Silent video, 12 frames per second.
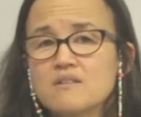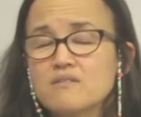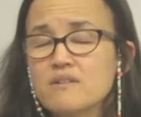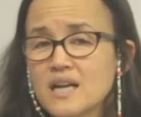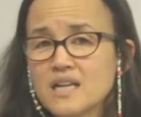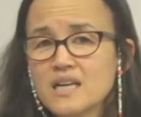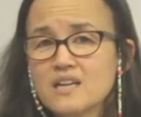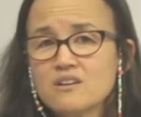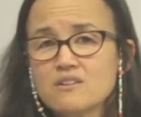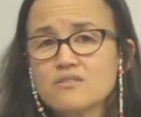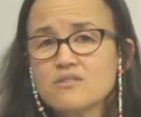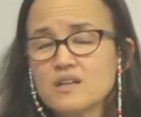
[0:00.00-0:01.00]

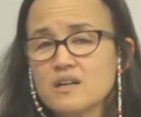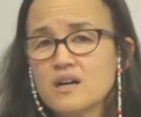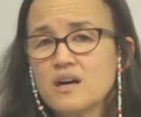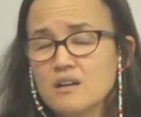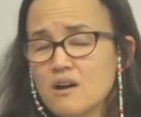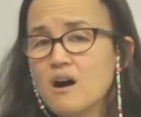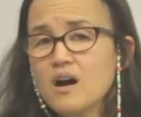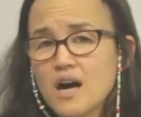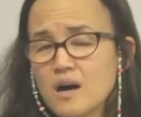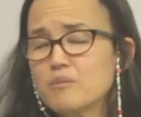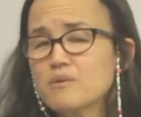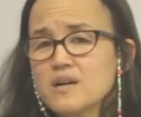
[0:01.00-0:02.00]
ventilator for a long
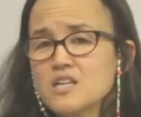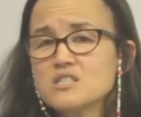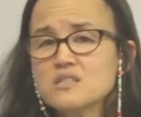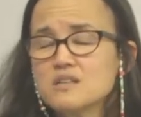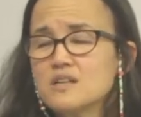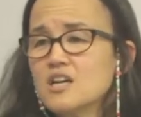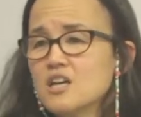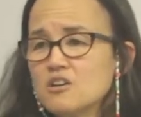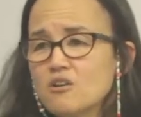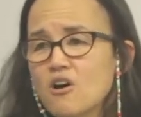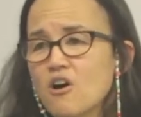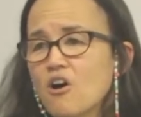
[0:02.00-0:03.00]
operation.
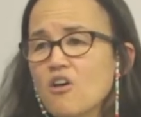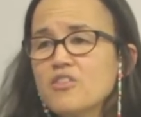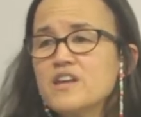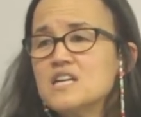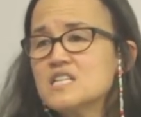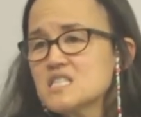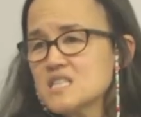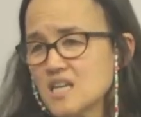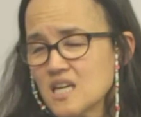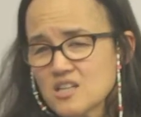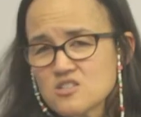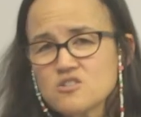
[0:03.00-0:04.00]
All these
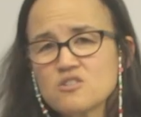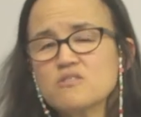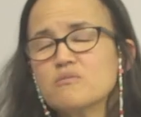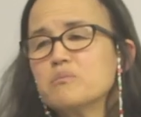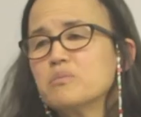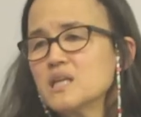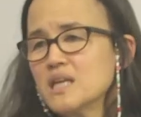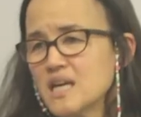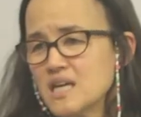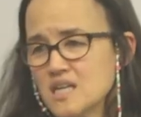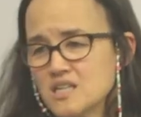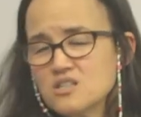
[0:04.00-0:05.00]
things sort of
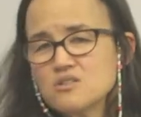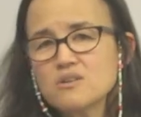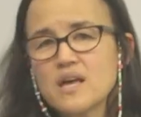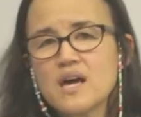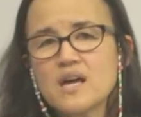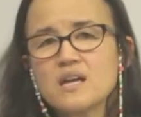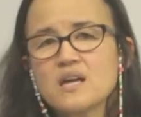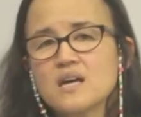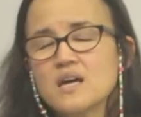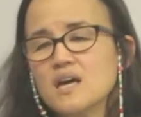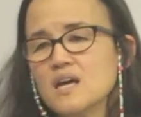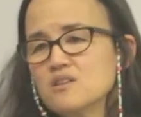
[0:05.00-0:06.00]
play into that,
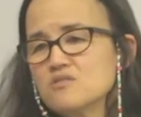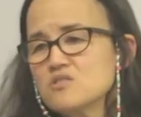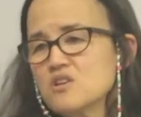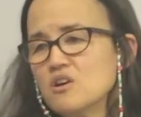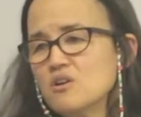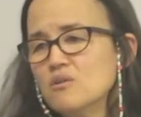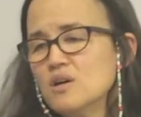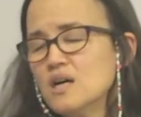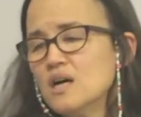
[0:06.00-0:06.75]
and so